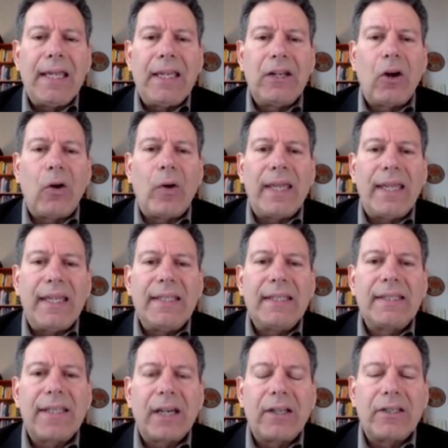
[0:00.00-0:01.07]

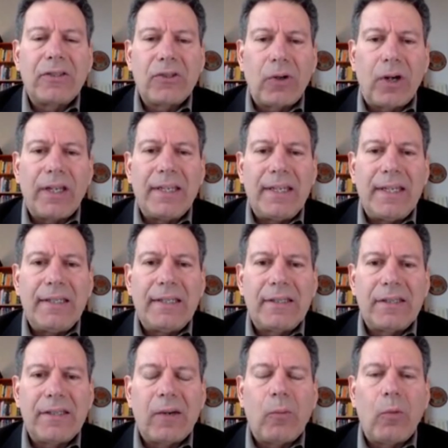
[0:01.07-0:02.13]
is
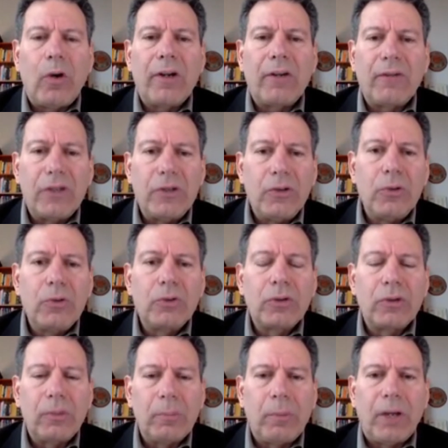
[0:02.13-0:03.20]
somewhat of a
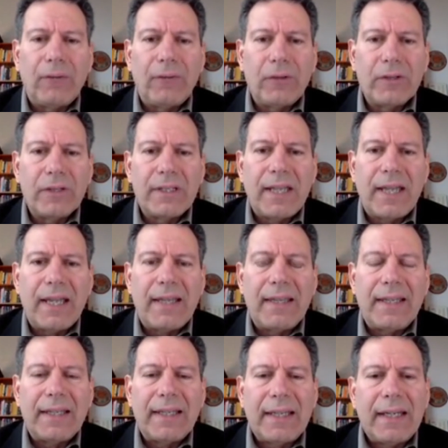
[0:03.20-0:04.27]
neutral buffer state
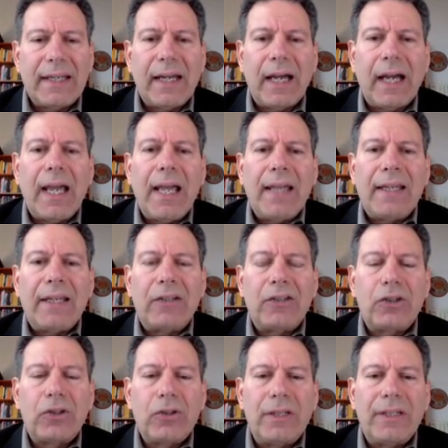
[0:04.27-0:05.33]
that
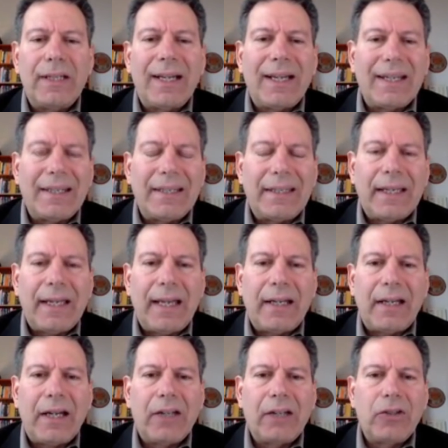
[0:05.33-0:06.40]
should not and
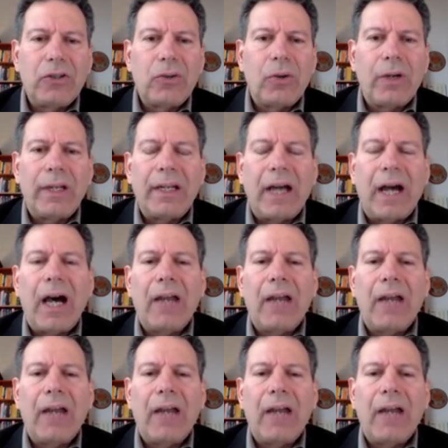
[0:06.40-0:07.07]
cannot join